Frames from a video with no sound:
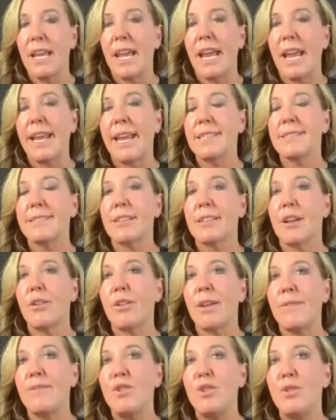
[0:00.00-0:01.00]
And so
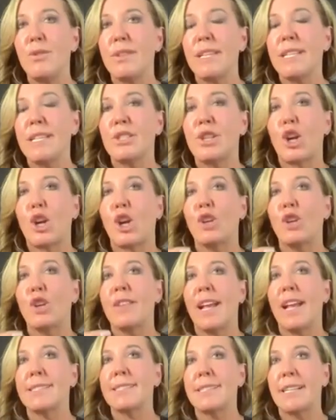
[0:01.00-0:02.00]
if you can turn
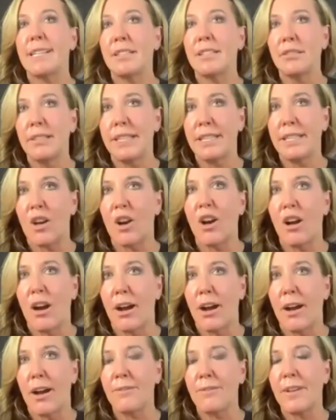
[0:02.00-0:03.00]
that signaling
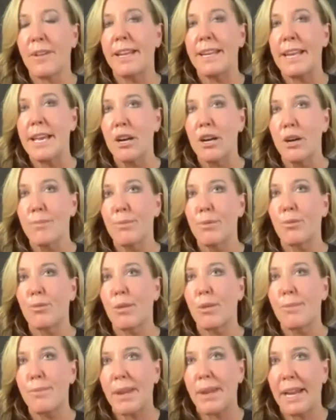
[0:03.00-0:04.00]
off and help
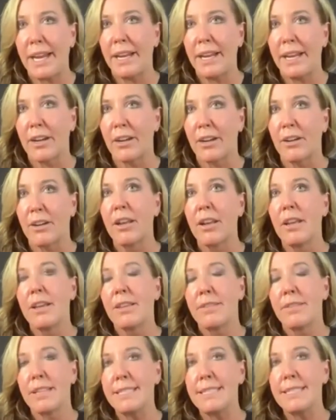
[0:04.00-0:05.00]
repair
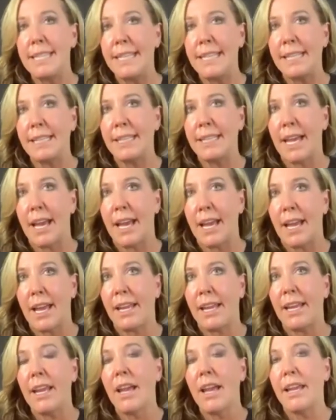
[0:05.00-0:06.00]
the
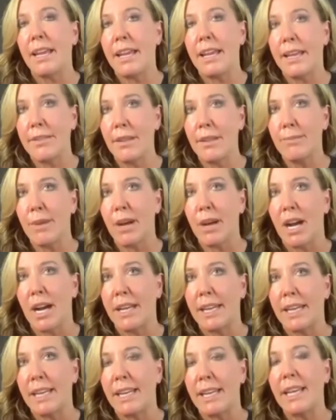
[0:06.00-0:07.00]
DNA in the
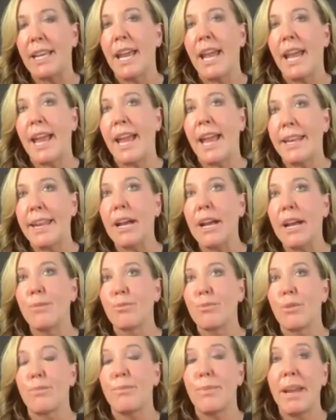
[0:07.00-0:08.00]
body and
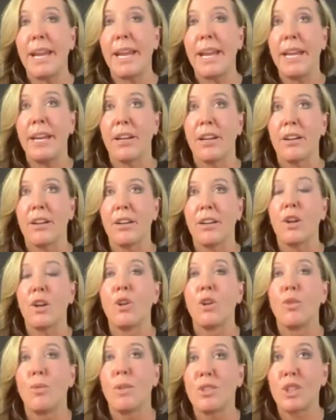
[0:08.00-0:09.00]
help repair
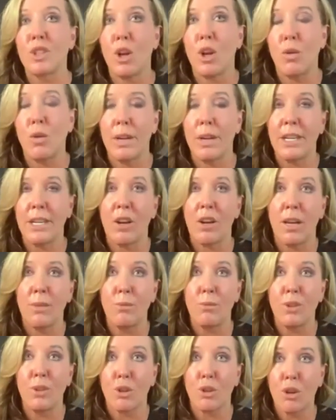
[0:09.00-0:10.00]
what's going on
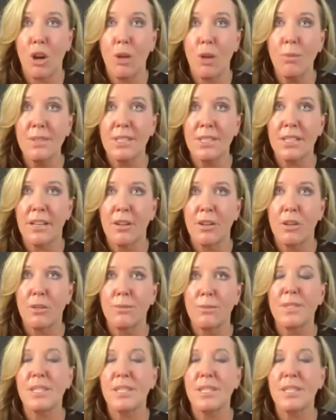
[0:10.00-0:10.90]
with your chromosomes,